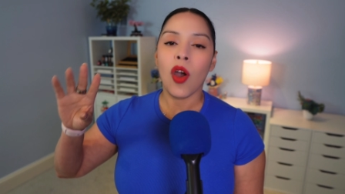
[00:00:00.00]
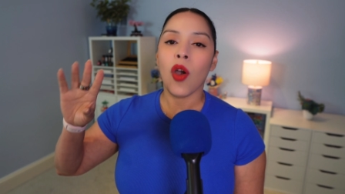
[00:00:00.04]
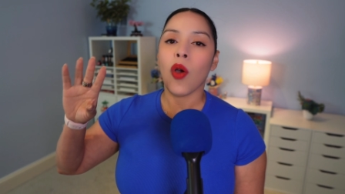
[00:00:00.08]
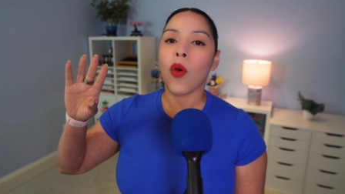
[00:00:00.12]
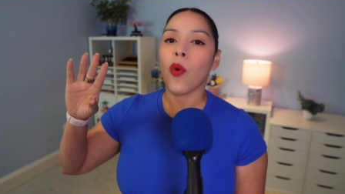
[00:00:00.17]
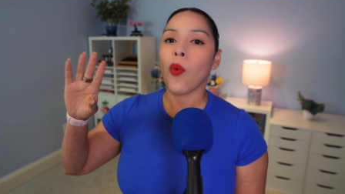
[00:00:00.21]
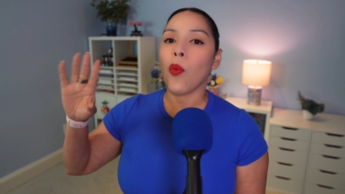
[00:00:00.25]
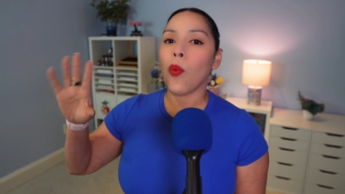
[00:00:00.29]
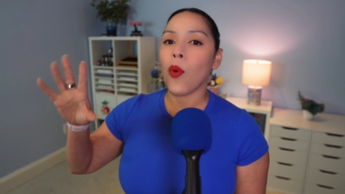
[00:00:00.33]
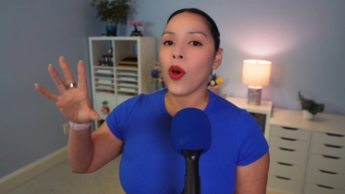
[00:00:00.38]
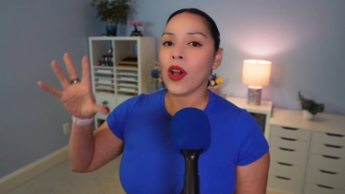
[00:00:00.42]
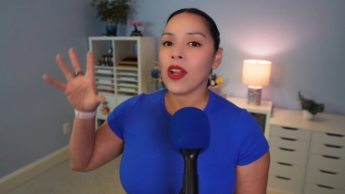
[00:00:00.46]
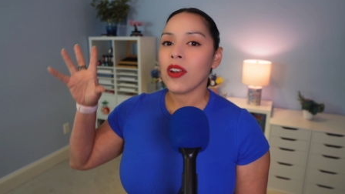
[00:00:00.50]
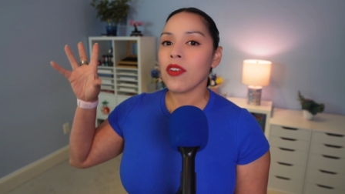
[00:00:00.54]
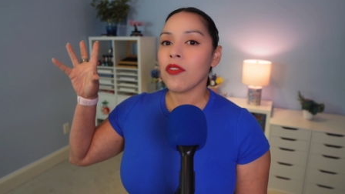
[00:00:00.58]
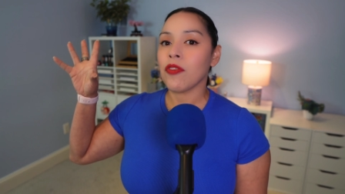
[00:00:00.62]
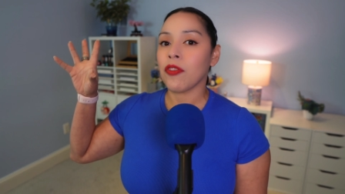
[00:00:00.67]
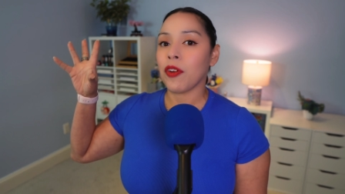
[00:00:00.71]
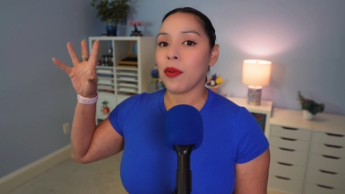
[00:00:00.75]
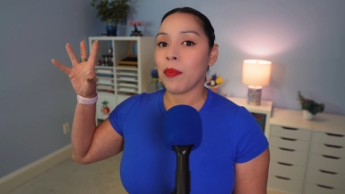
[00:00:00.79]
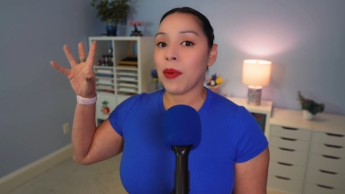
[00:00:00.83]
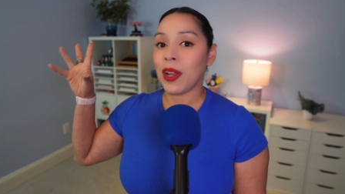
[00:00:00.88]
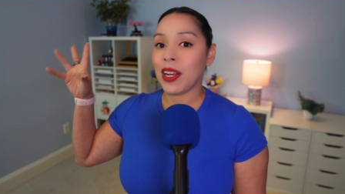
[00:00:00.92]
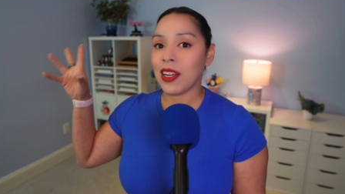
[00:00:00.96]
One
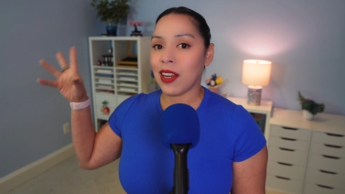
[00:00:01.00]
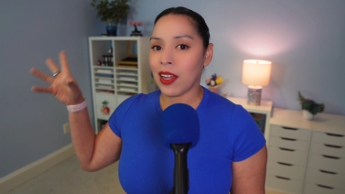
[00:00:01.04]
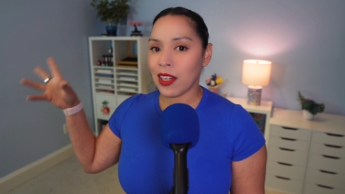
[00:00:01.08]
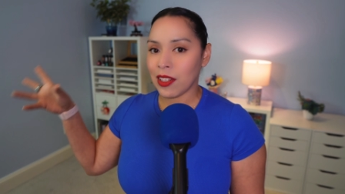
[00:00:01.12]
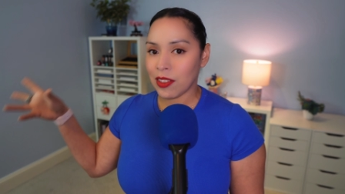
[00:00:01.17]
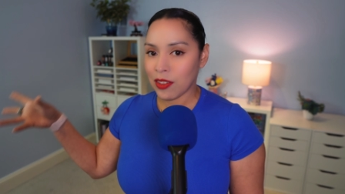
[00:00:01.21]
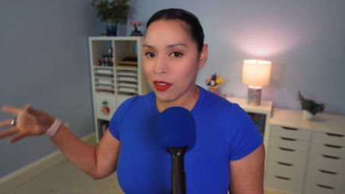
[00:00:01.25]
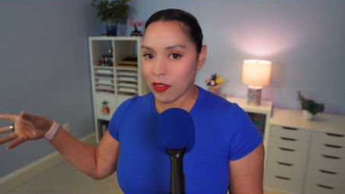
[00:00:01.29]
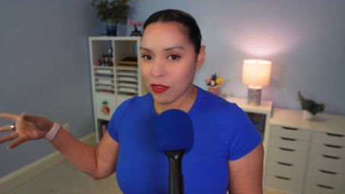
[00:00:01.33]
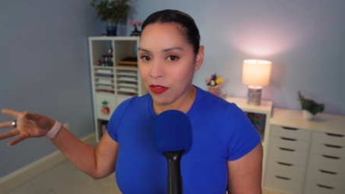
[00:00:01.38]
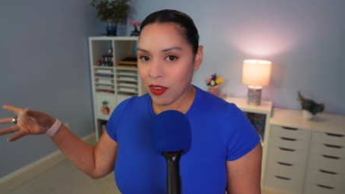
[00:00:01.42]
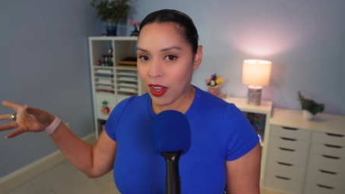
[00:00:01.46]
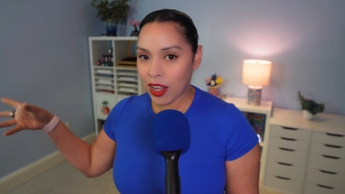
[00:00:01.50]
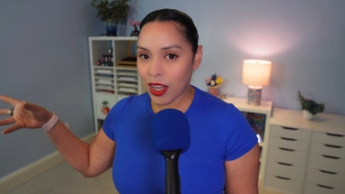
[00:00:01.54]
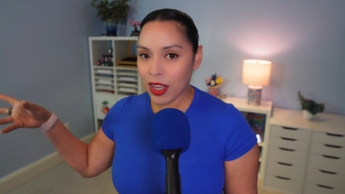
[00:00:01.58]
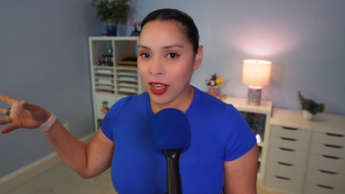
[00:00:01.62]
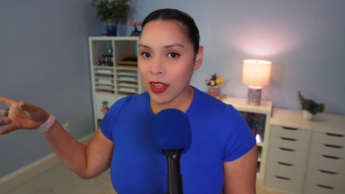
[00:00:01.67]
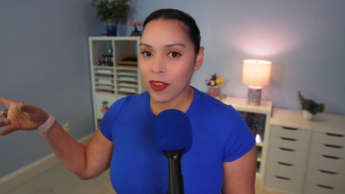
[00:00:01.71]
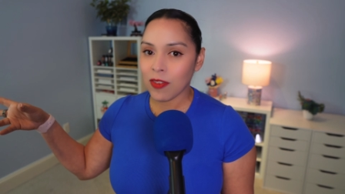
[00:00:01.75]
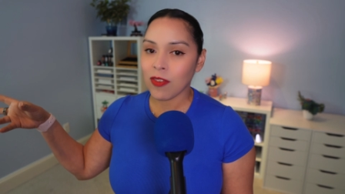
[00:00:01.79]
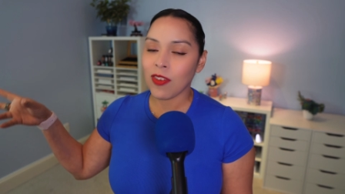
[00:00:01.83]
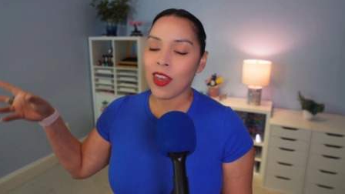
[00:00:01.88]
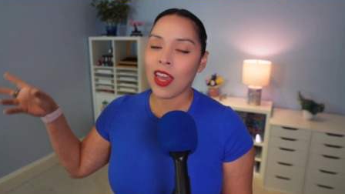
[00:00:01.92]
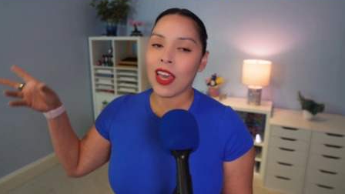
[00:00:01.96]
for my
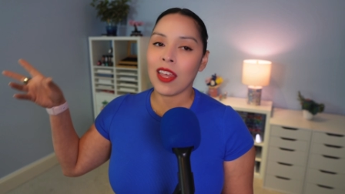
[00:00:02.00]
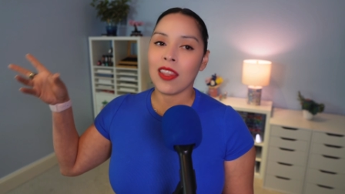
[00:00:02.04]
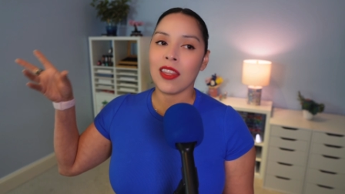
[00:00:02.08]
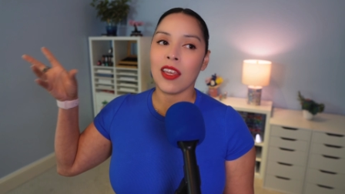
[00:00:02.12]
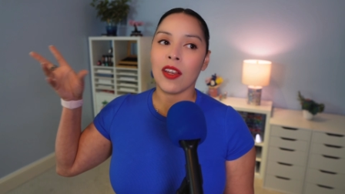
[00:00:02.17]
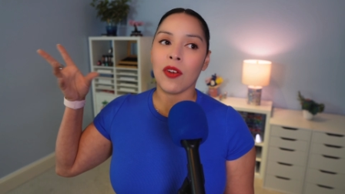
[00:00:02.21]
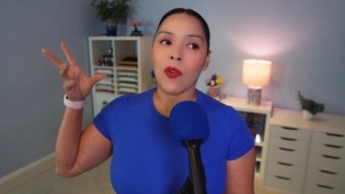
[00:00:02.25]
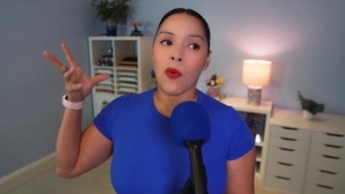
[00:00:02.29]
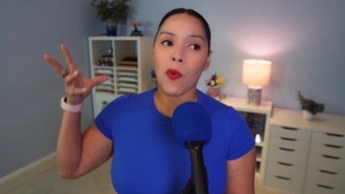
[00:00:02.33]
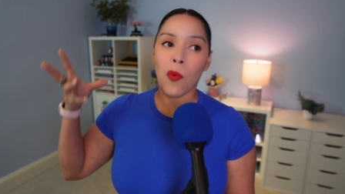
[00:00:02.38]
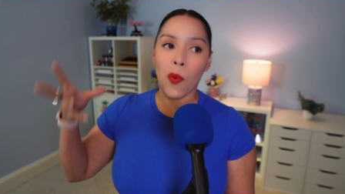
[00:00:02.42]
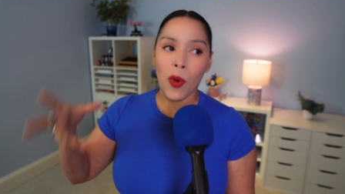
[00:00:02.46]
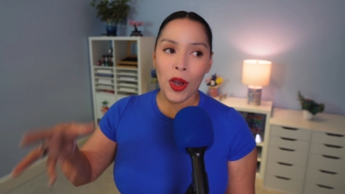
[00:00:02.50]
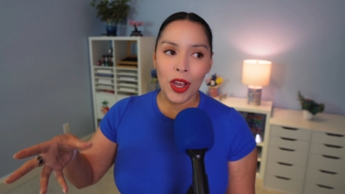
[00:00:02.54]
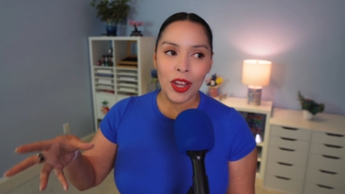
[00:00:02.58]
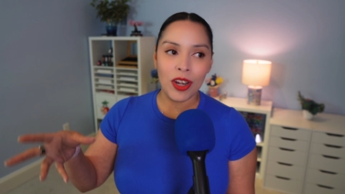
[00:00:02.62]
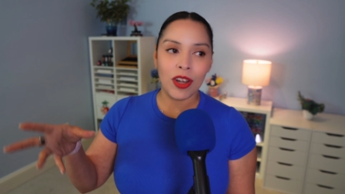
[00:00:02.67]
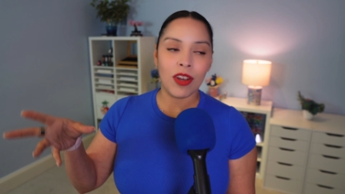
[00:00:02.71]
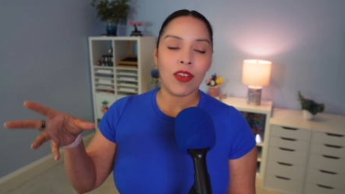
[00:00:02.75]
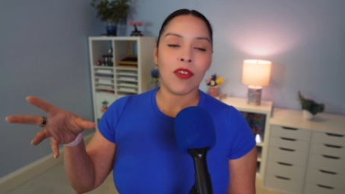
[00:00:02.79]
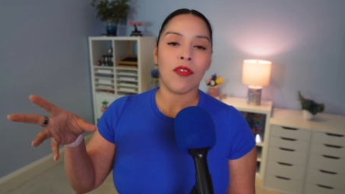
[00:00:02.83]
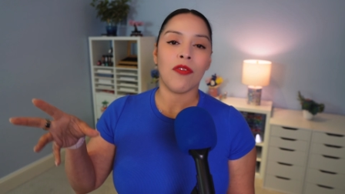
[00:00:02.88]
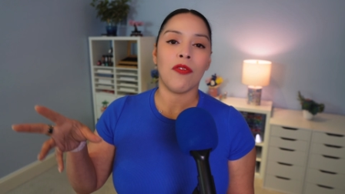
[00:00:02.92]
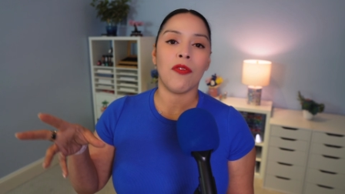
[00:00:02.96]
9-to-5 and then
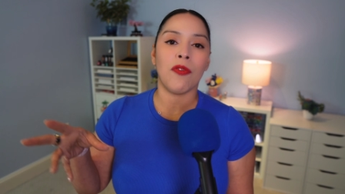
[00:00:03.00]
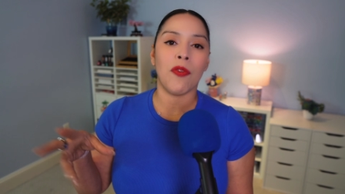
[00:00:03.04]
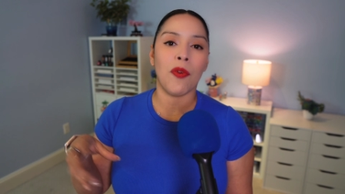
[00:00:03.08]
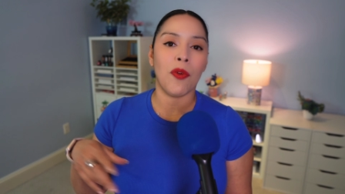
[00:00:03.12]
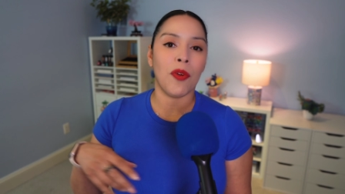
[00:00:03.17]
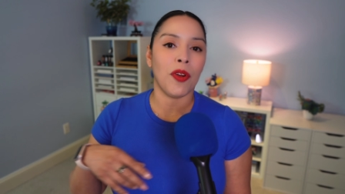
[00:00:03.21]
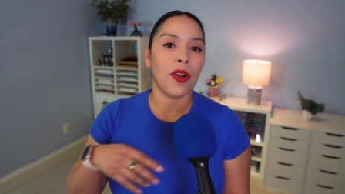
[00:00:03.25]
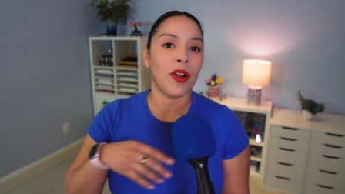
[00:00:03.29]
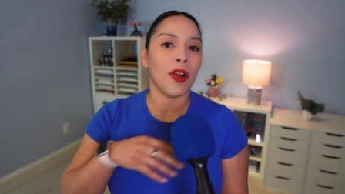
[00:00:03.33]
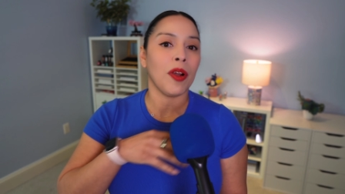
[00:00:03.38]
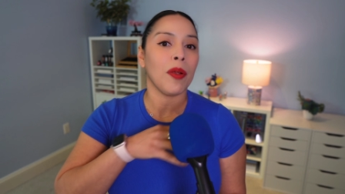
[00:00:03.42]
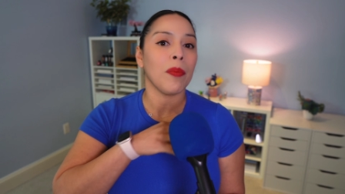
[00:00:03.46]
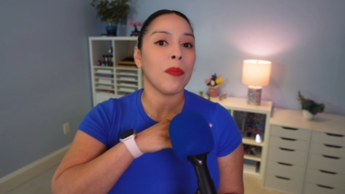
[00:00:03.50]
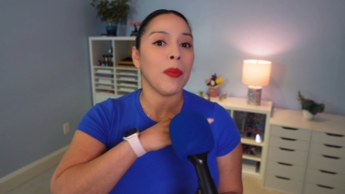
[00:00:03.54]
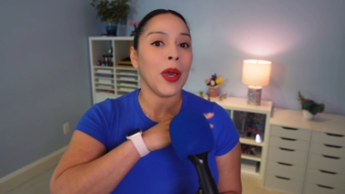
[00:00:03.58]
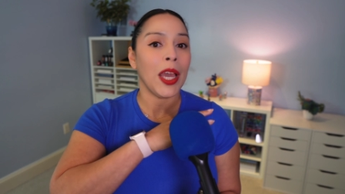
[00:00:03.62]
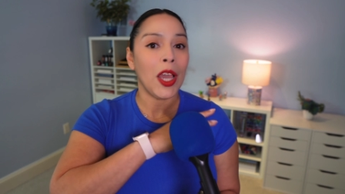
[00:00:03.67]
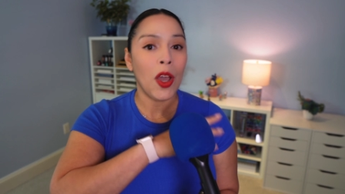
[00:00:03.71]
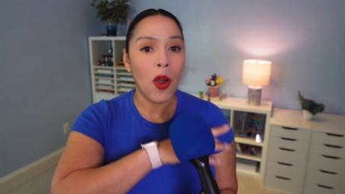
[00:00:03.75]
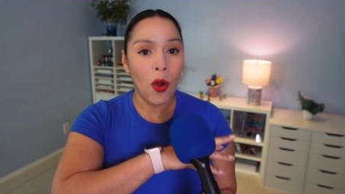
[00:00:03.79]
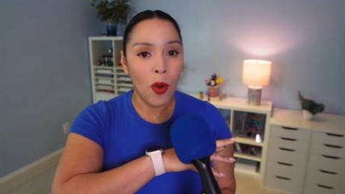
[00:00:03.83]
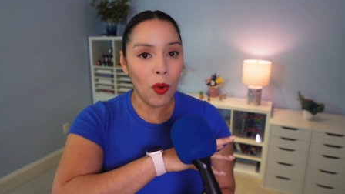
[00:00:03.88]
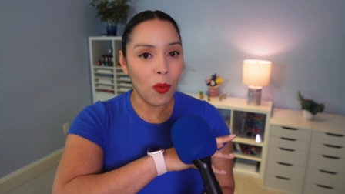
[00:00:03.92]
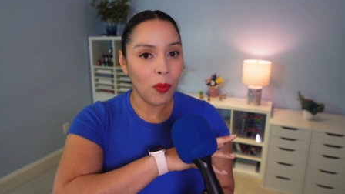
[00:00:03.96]
one for my
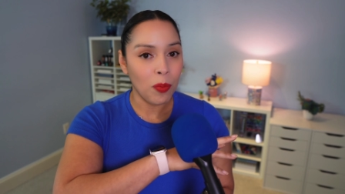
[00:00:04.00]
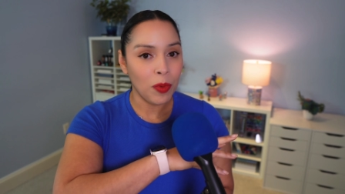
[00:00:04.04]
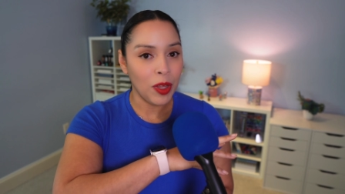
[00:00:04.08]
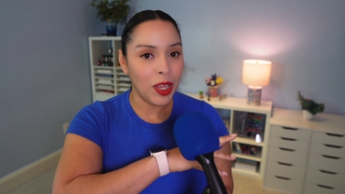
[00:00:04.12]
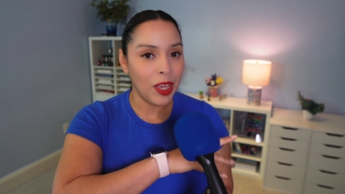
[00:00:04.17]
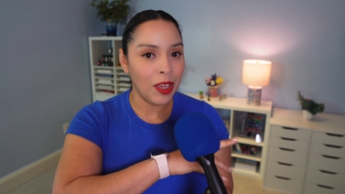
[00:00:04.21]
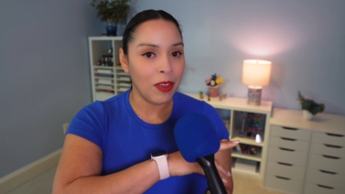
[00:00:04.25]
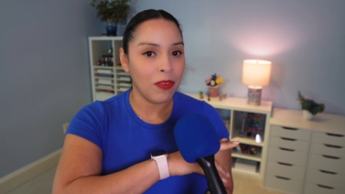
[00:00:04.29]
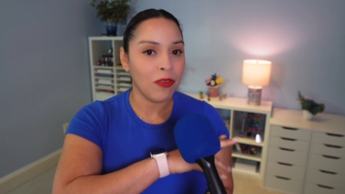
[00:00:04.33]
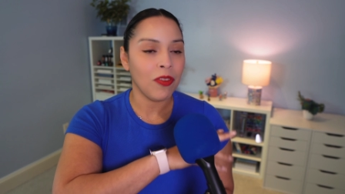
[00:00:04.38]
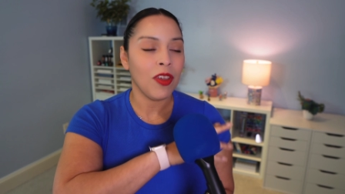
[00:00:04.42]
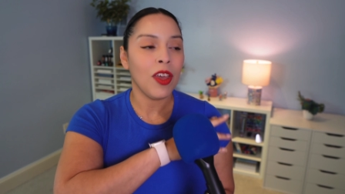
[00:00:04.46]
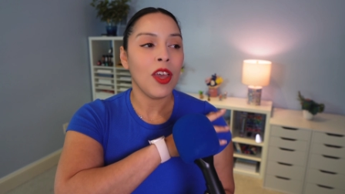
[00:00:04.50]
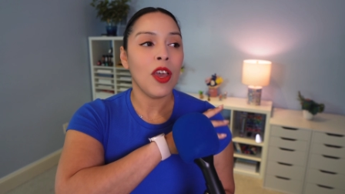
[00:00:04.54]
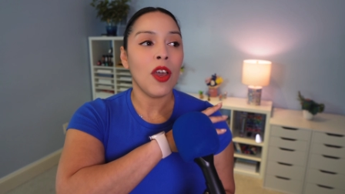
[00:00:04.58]
home life,